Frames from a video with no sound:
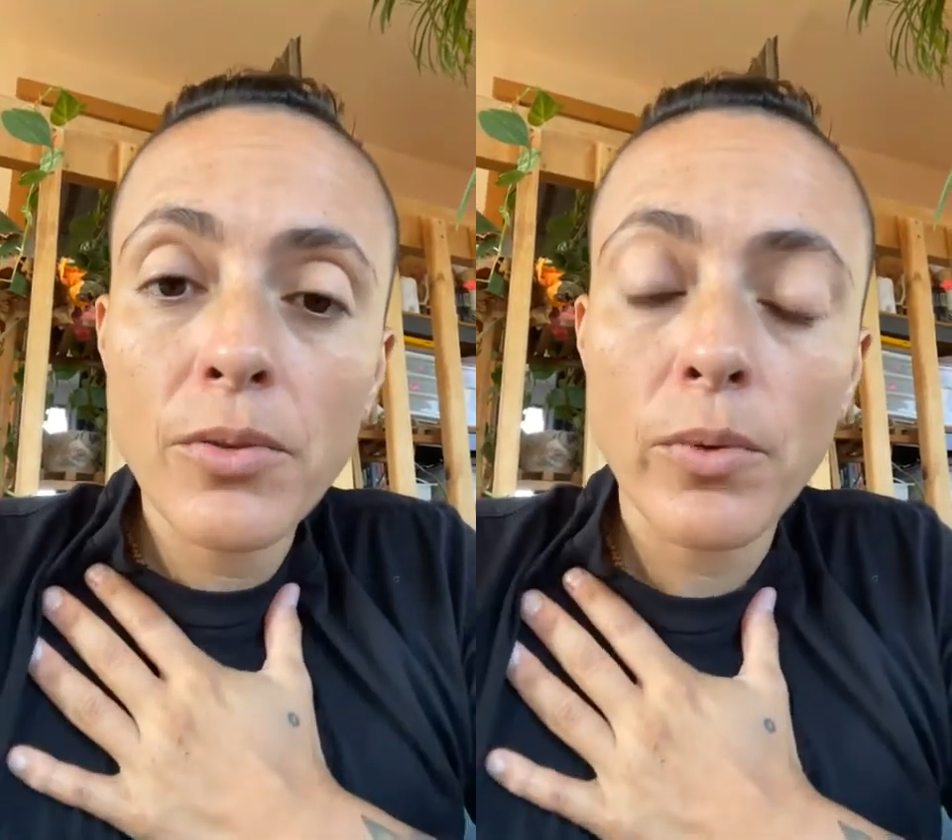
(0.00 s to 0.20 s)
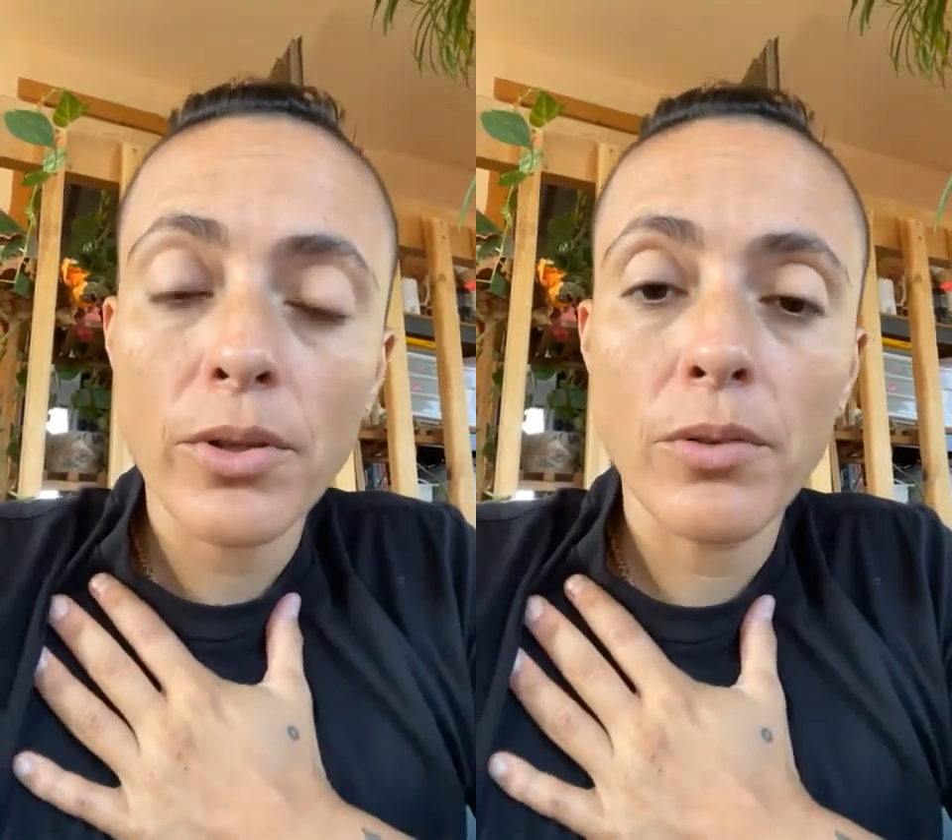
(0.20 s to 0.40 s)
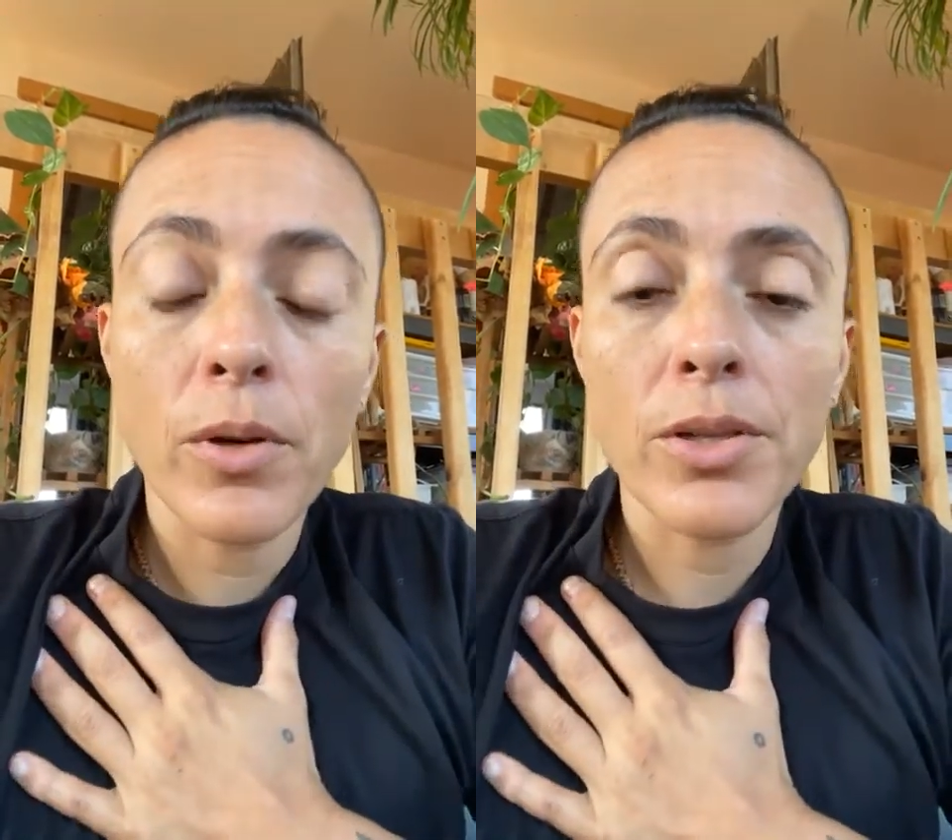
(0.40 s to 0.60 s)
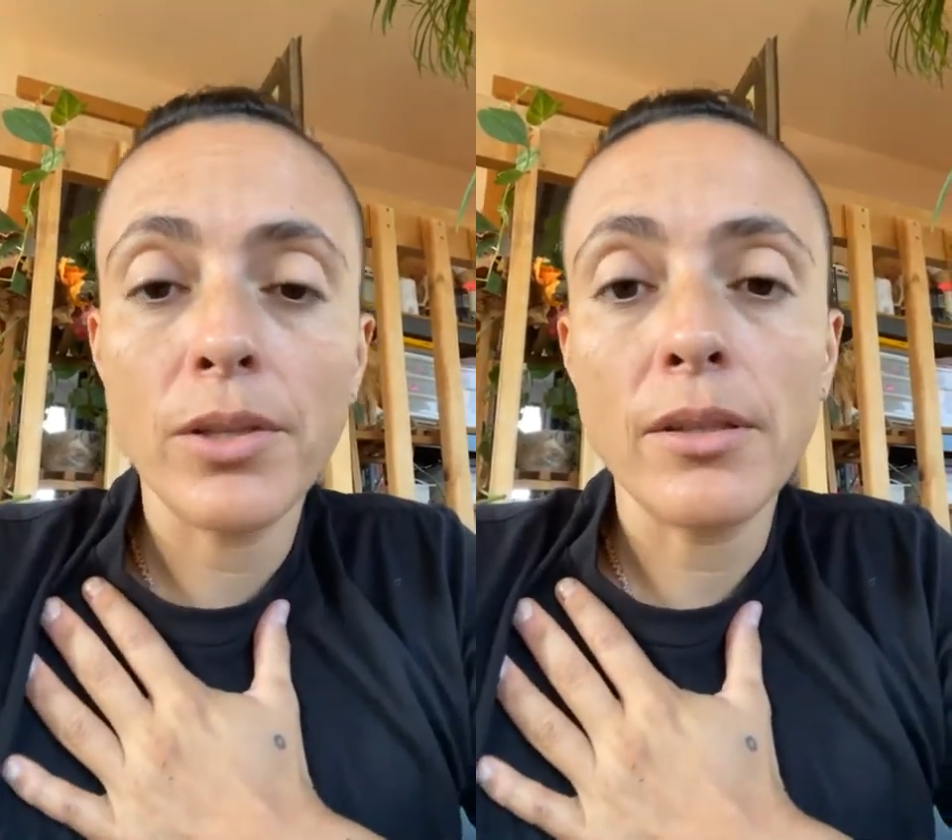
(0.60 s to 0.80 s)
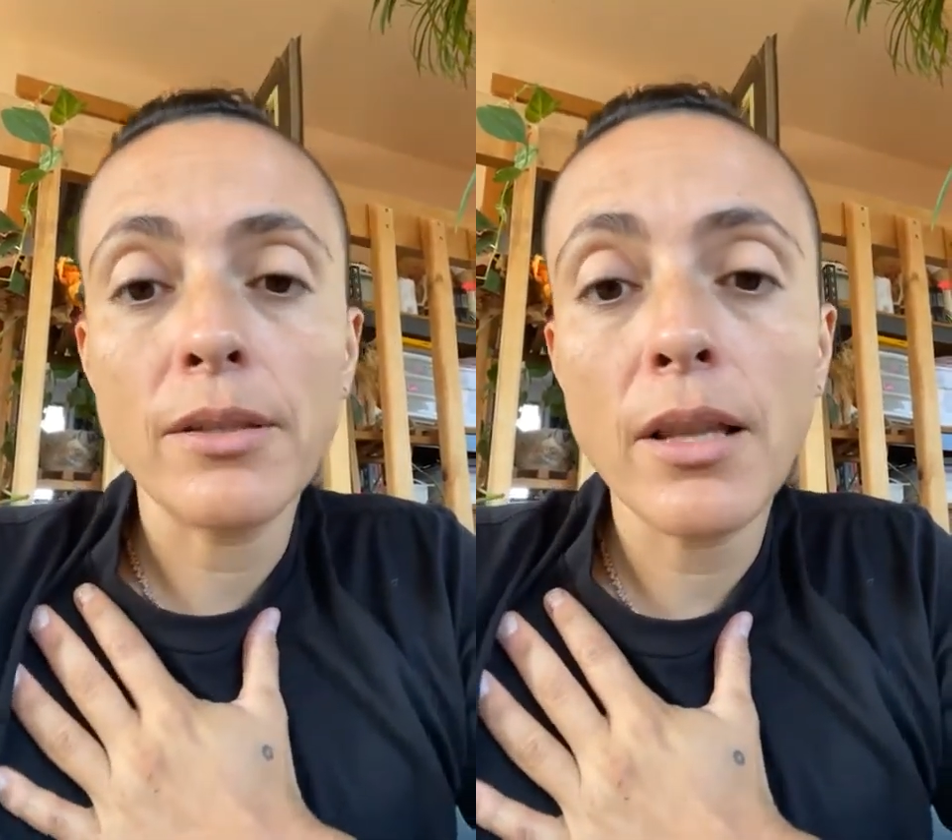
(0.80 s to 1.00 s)
whether you're watching
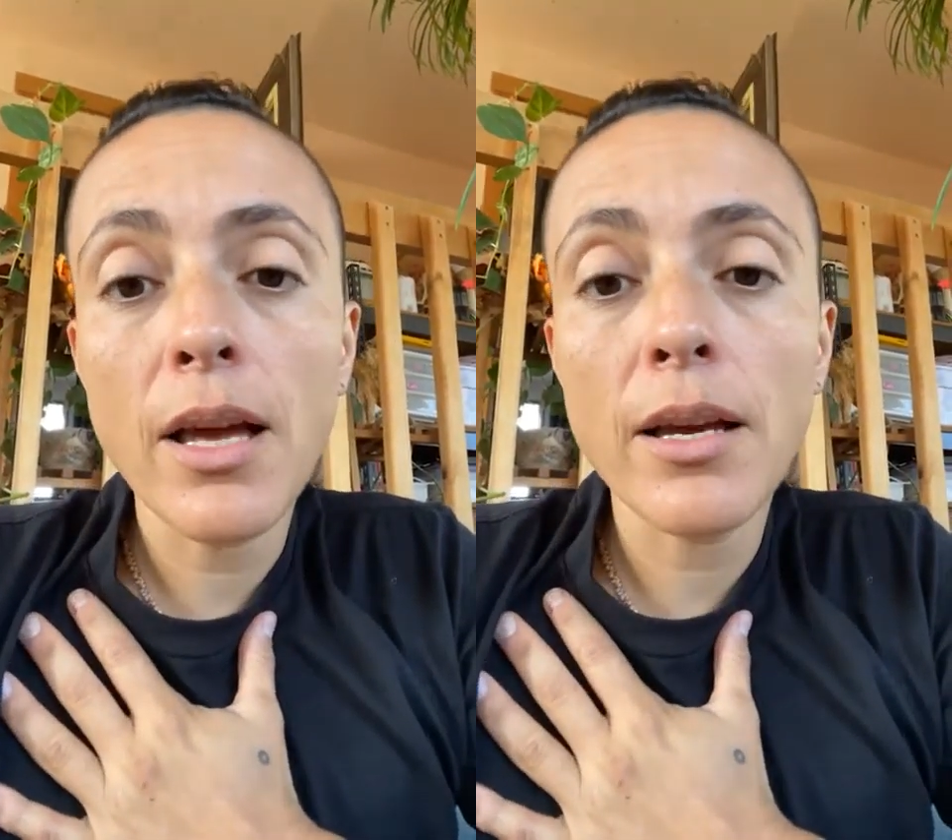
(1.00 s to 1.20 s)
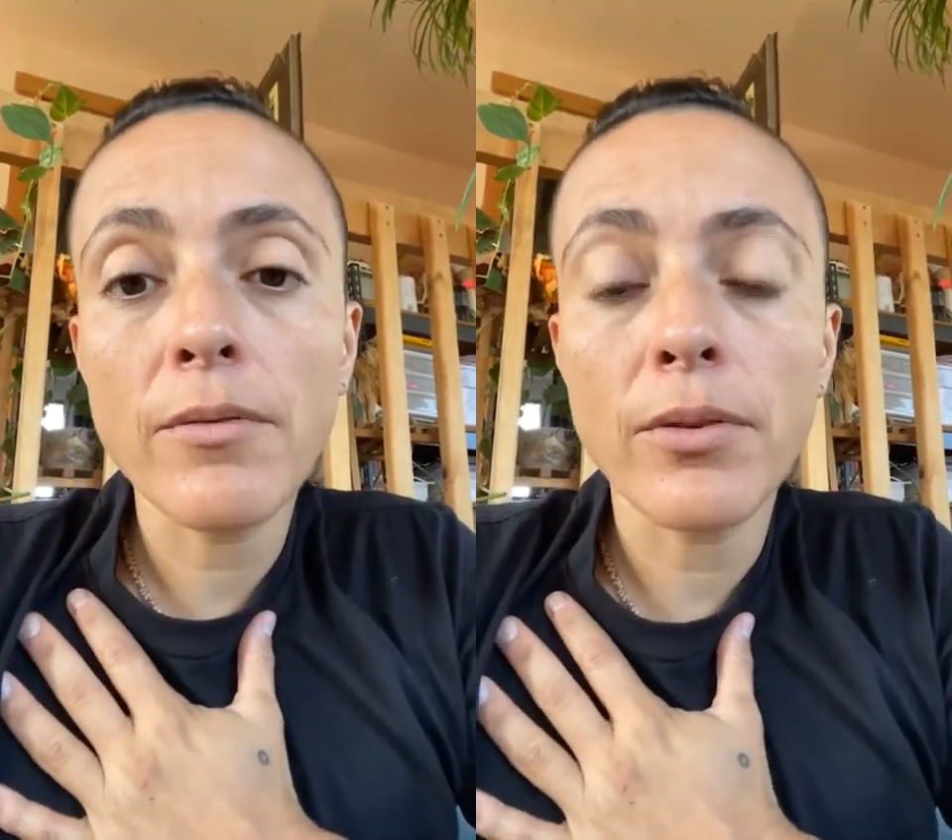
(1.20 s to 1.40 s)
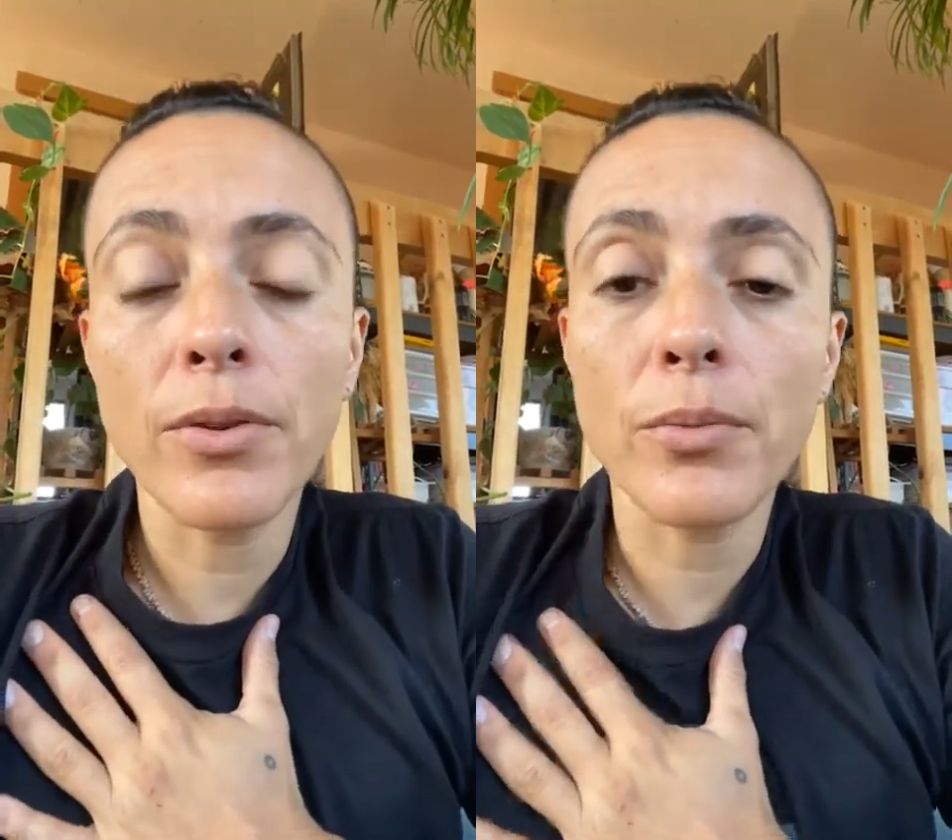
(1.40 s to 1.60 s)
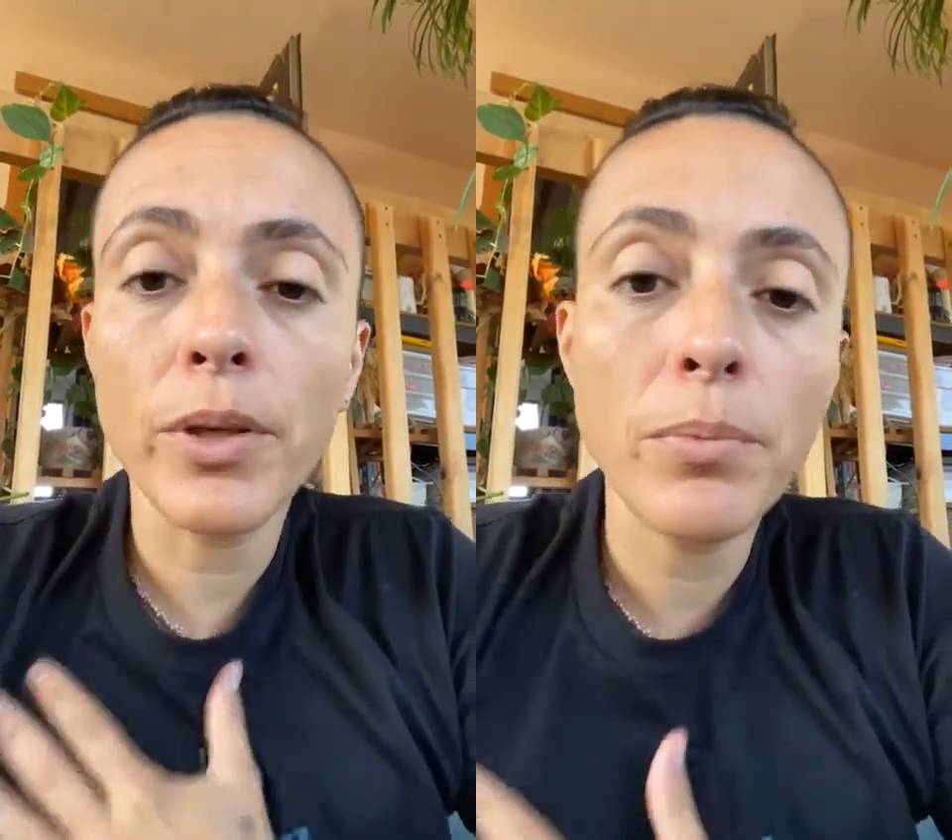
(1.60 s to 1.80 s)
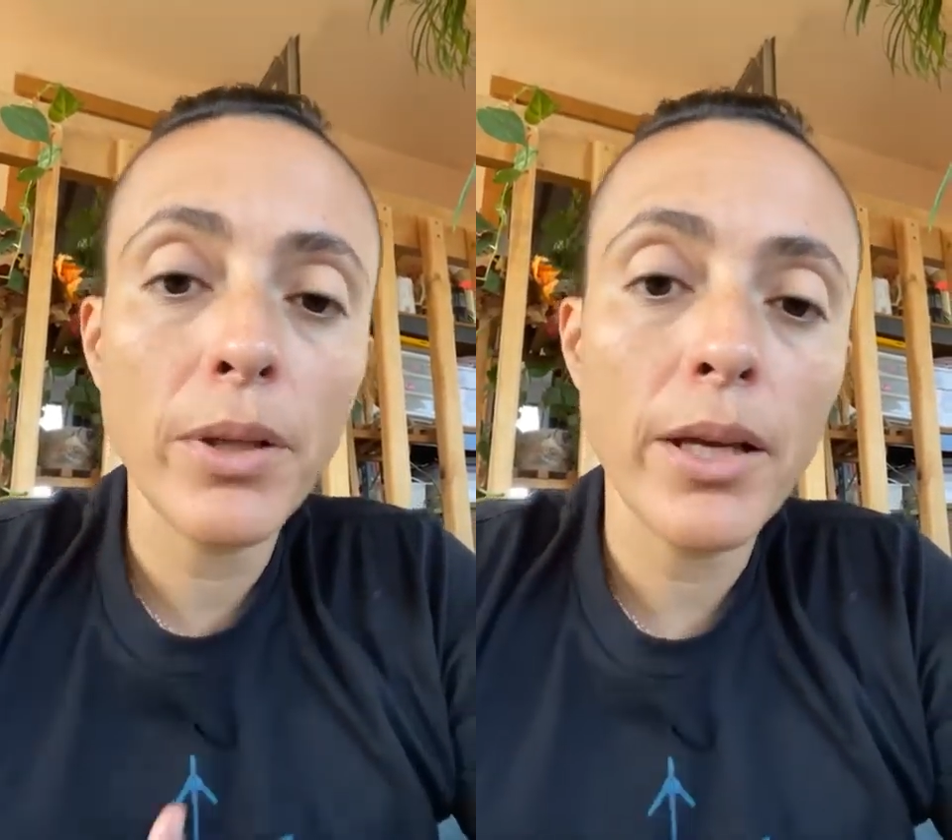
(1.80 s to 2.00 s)
this live or in the
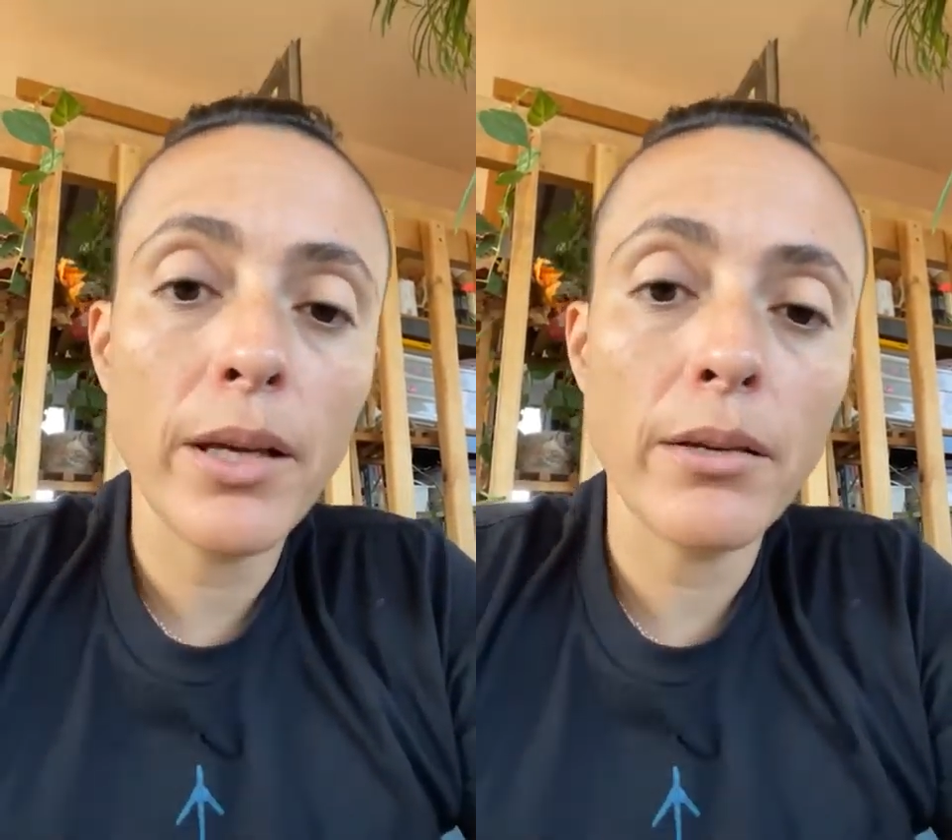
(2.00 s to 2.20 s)
replay